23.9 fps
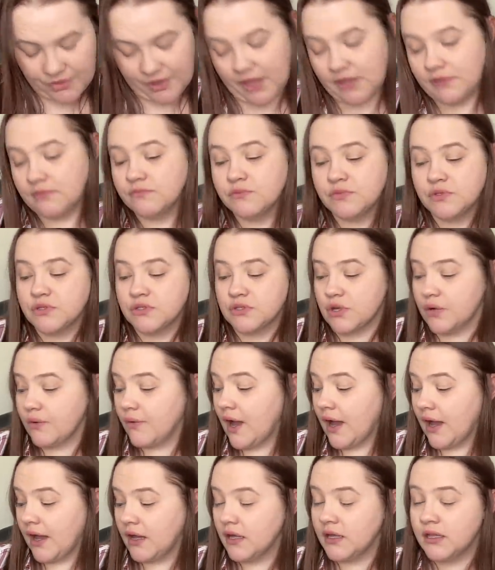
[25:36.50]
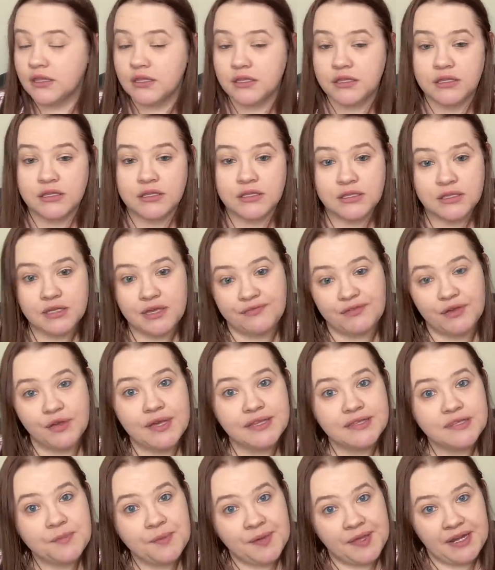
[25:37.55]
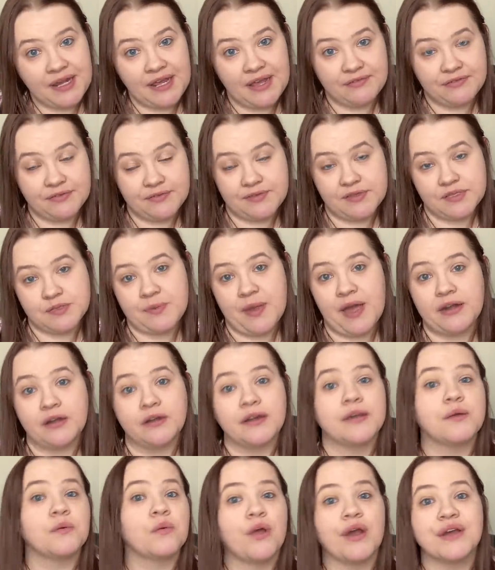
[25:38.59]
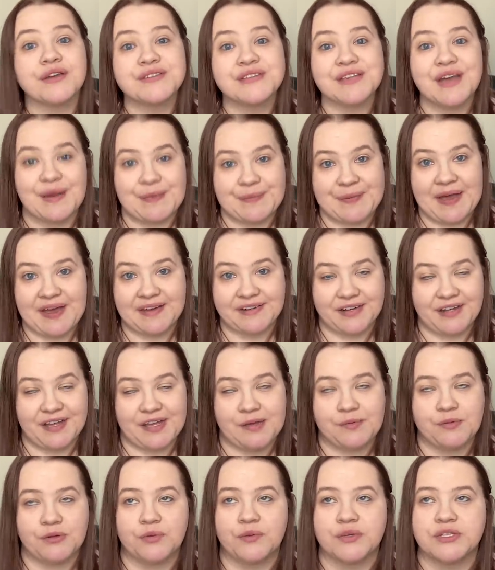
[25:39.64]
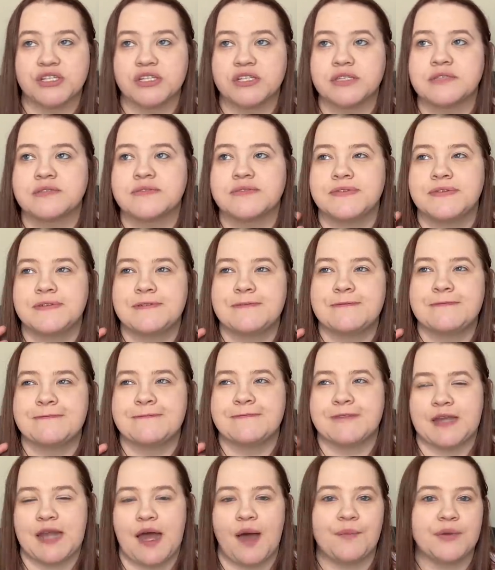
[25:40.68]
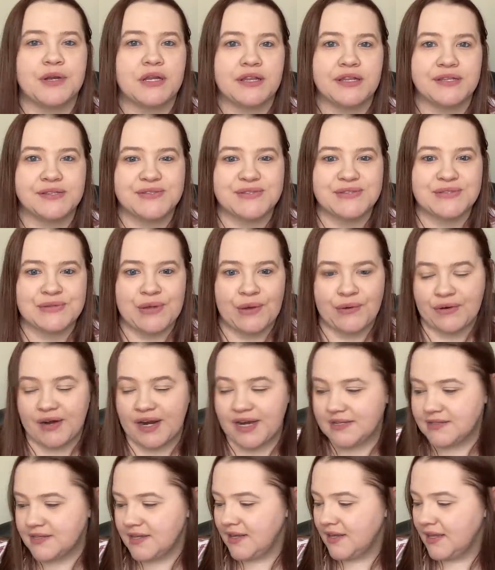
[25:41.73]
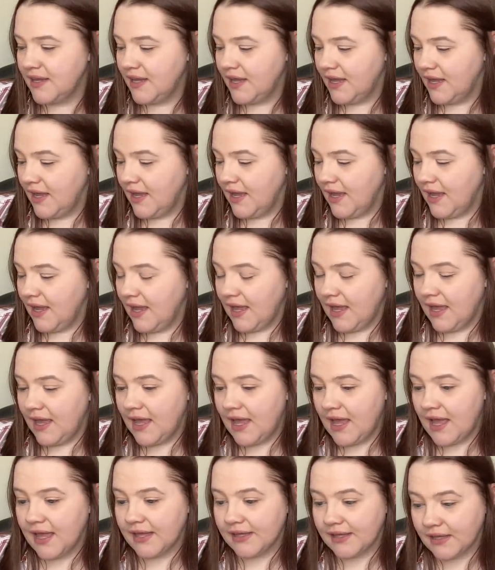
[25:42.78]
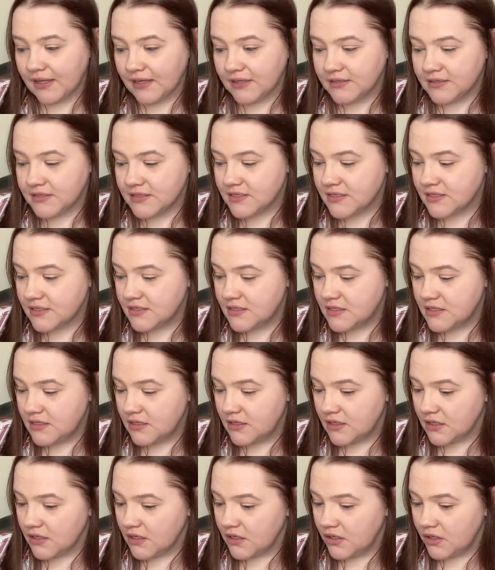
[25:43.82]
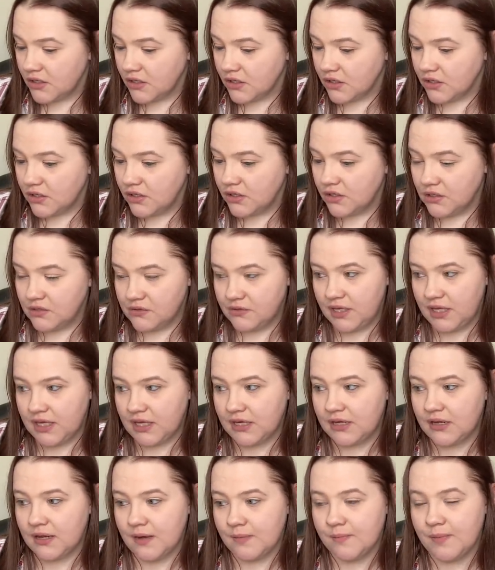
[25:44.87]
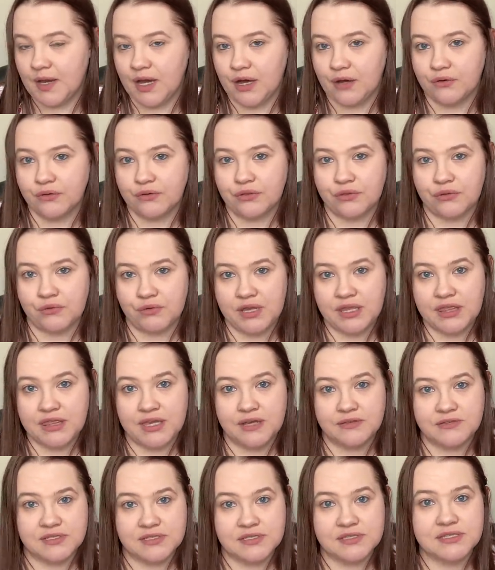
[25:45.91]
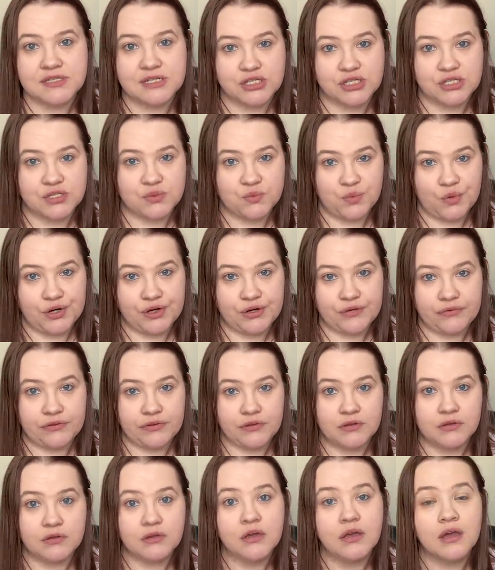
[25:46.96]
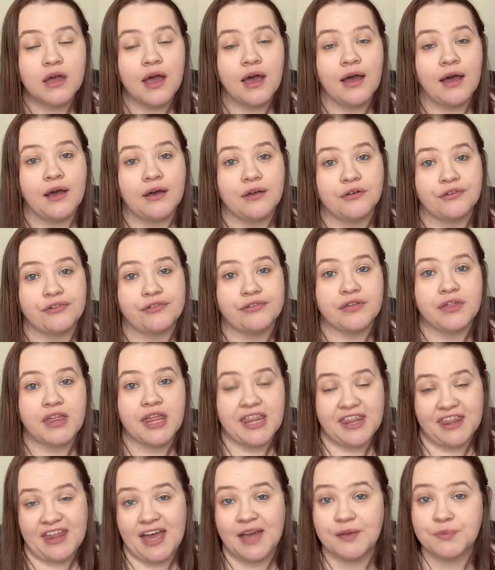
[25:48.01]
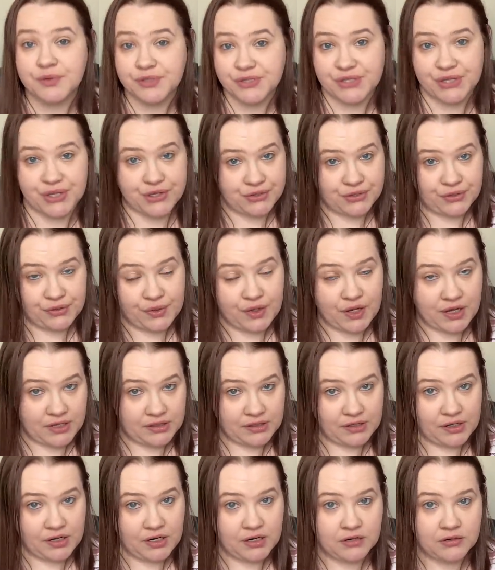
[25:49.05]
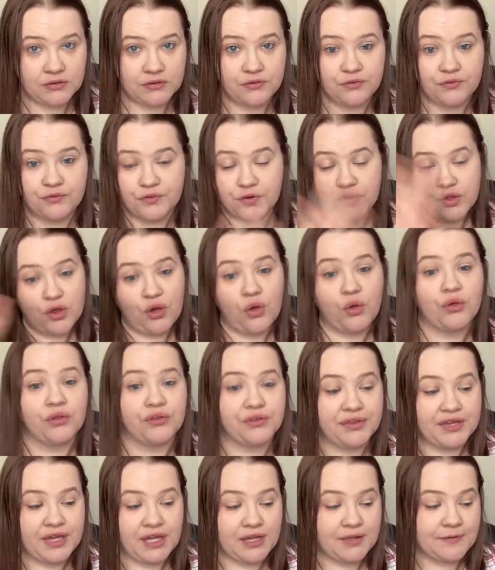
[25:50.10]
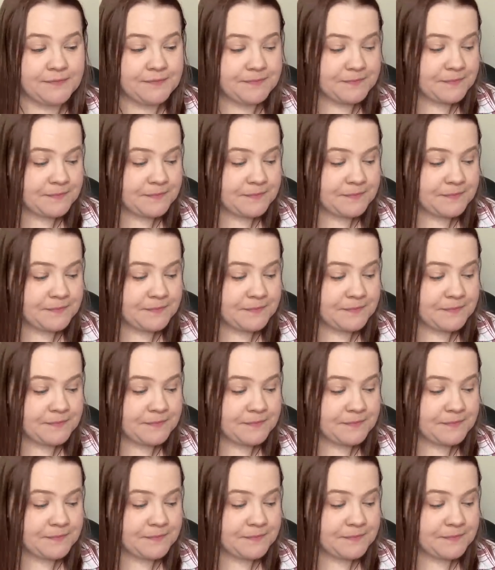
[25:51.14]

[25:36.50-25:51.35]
okay so if you get the PDF of this pattern it works on pattern keeper which is phenomenal. It's so great. And you need about 3,000 stitches worth of that particular color for the whole thing.